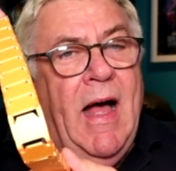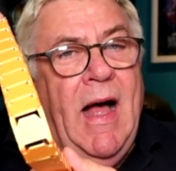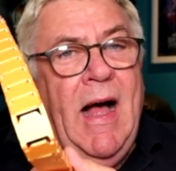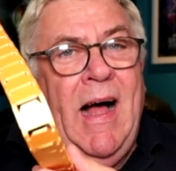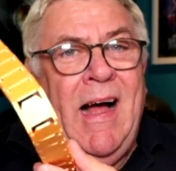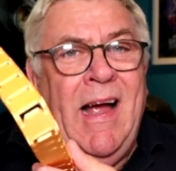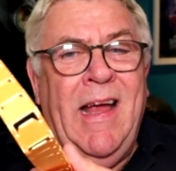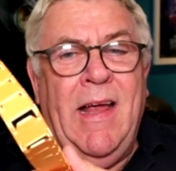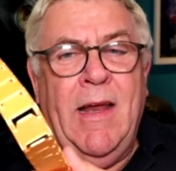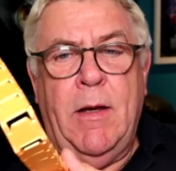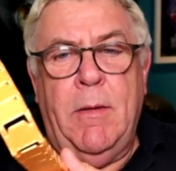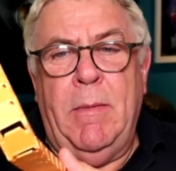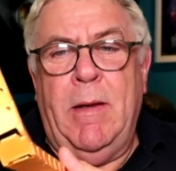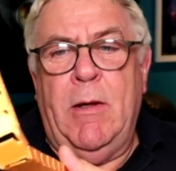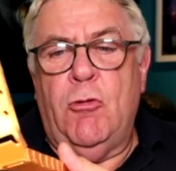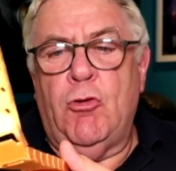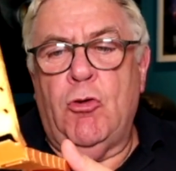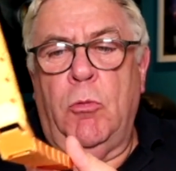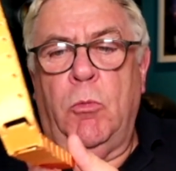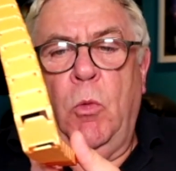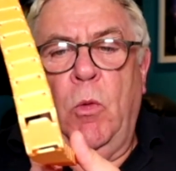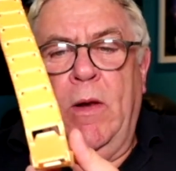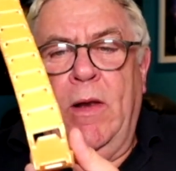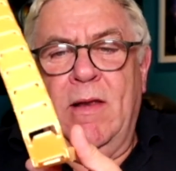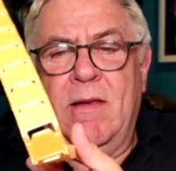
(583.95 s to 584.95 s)
I had a bit of
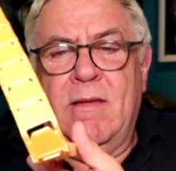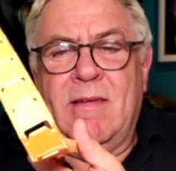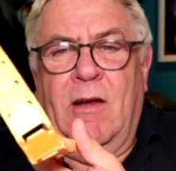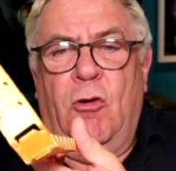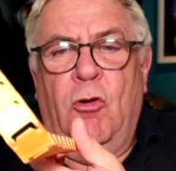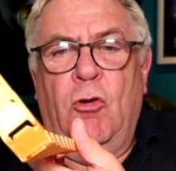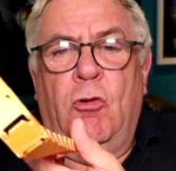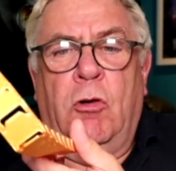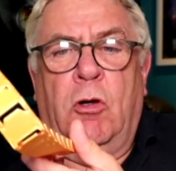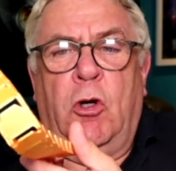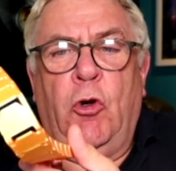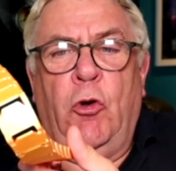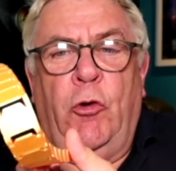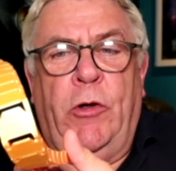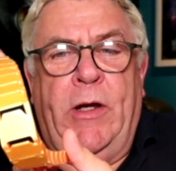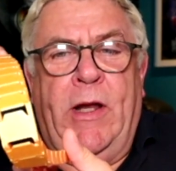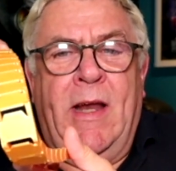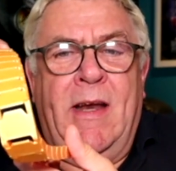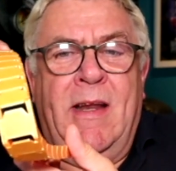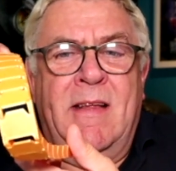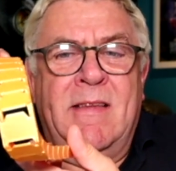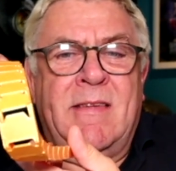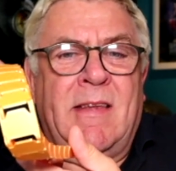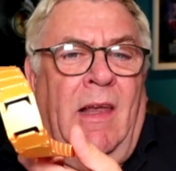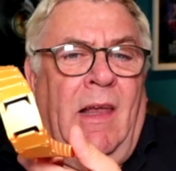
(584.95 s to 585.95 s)
trouble with this. I couldn't
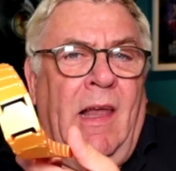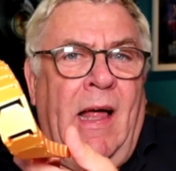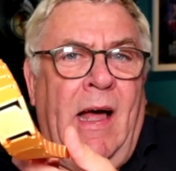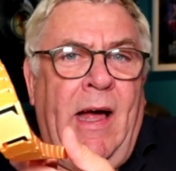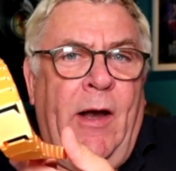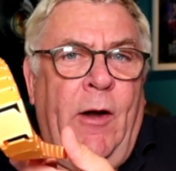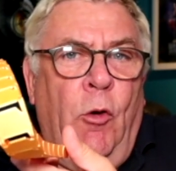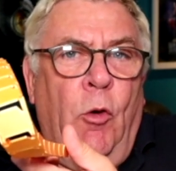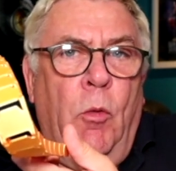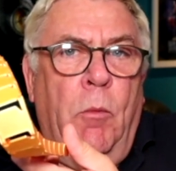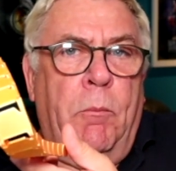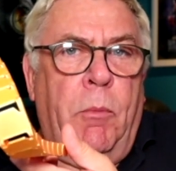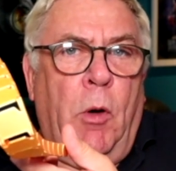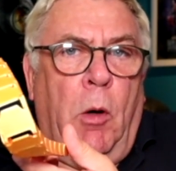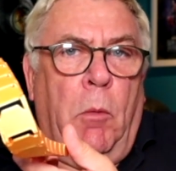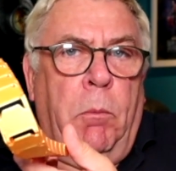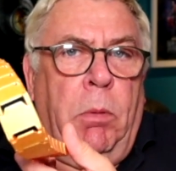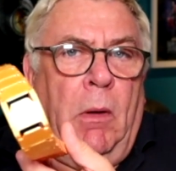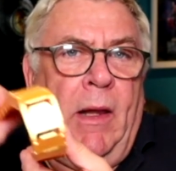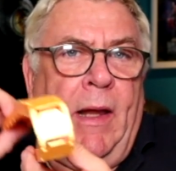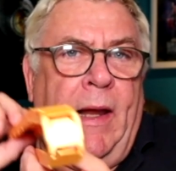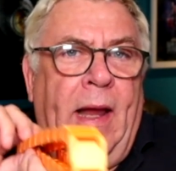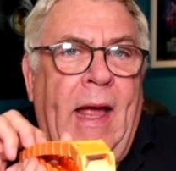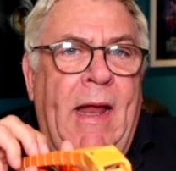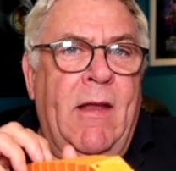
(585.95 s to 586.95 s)
get it to line up
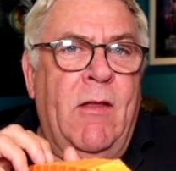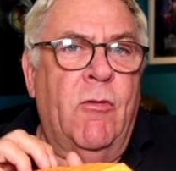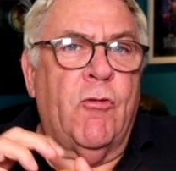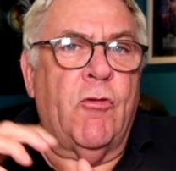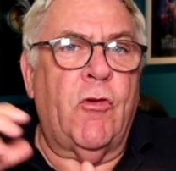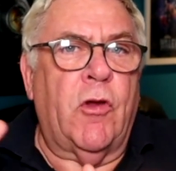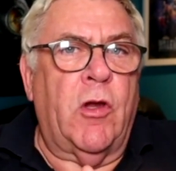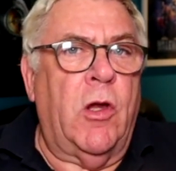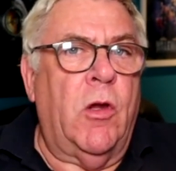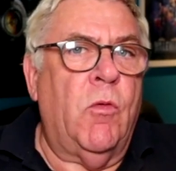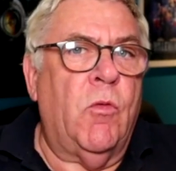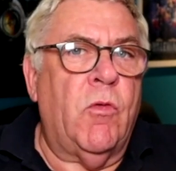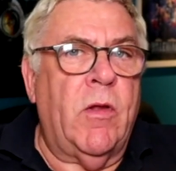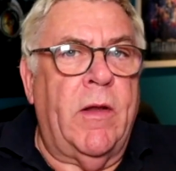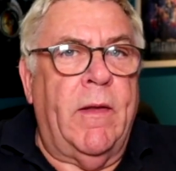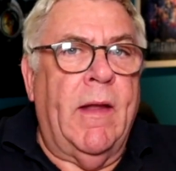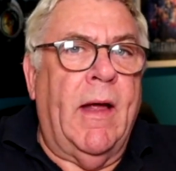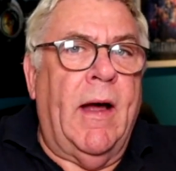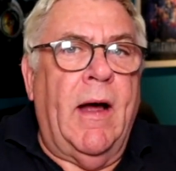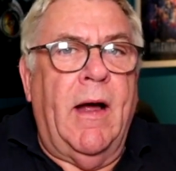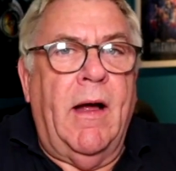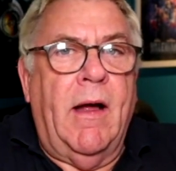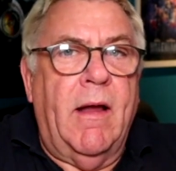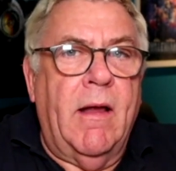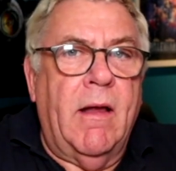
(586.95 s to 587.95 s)
properly, hence using
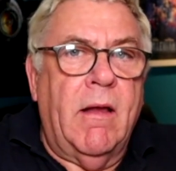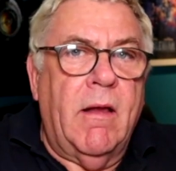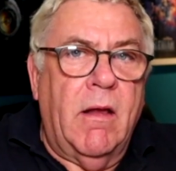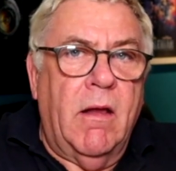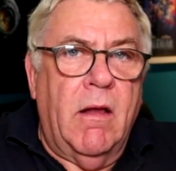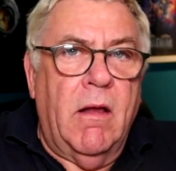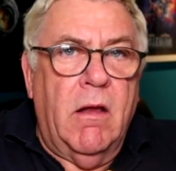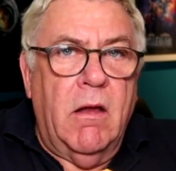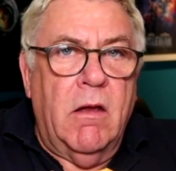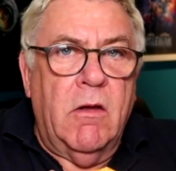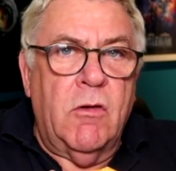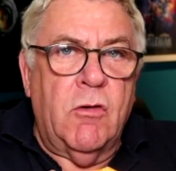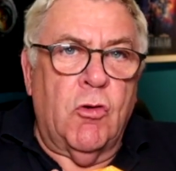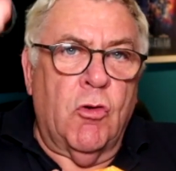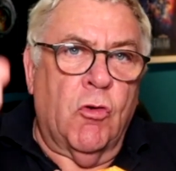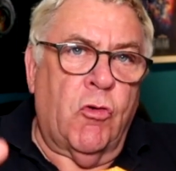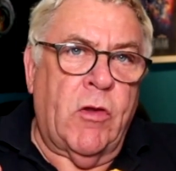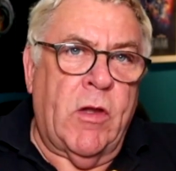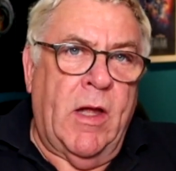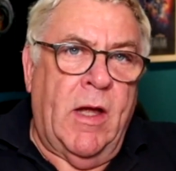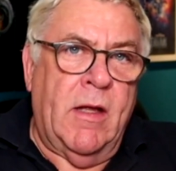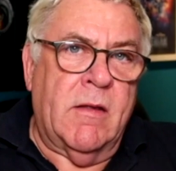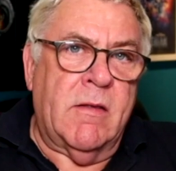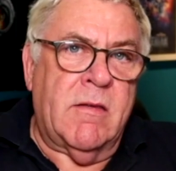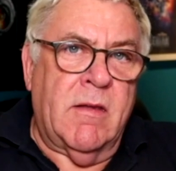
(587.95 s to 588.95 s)
that, just
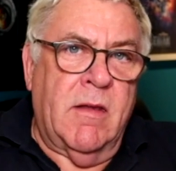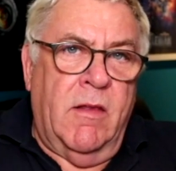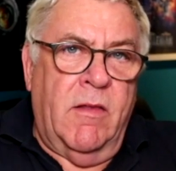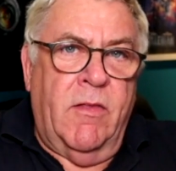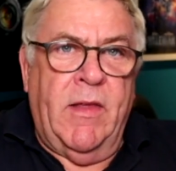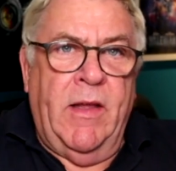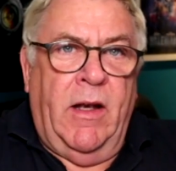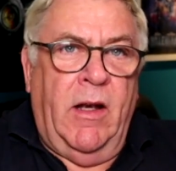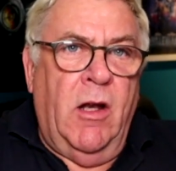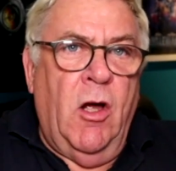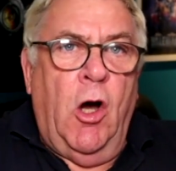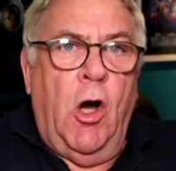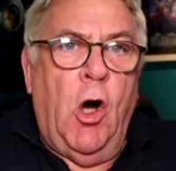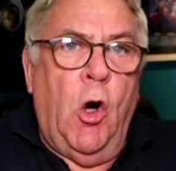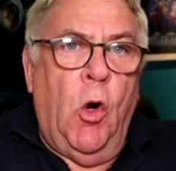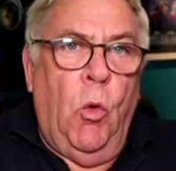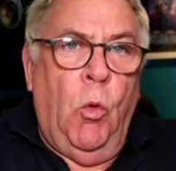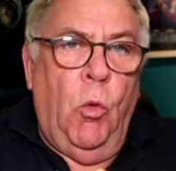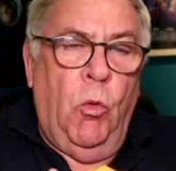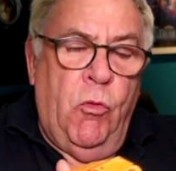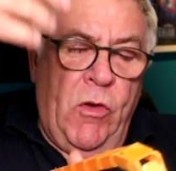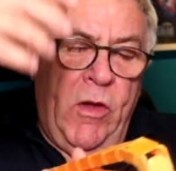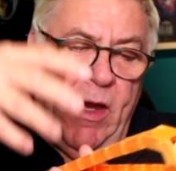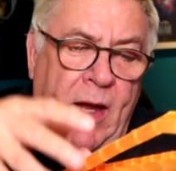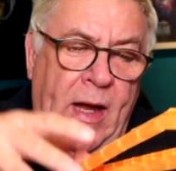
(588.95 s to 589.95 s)
that thing that
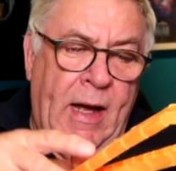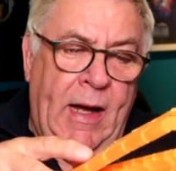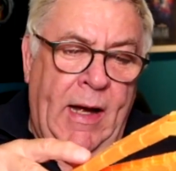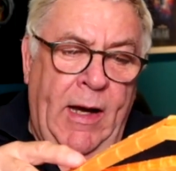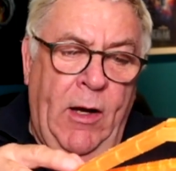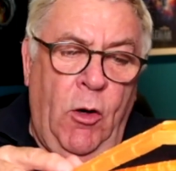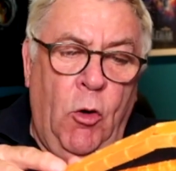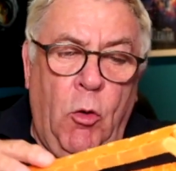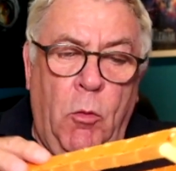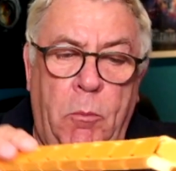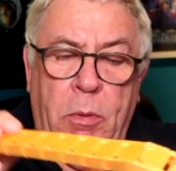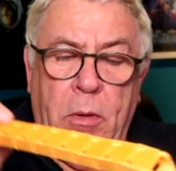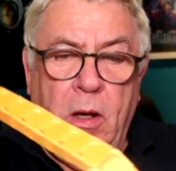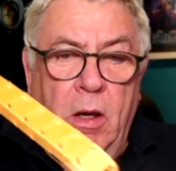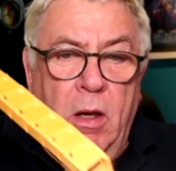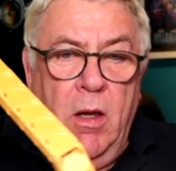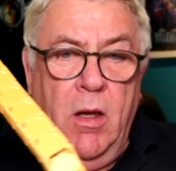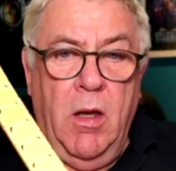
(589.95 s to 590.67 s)
holds it high up.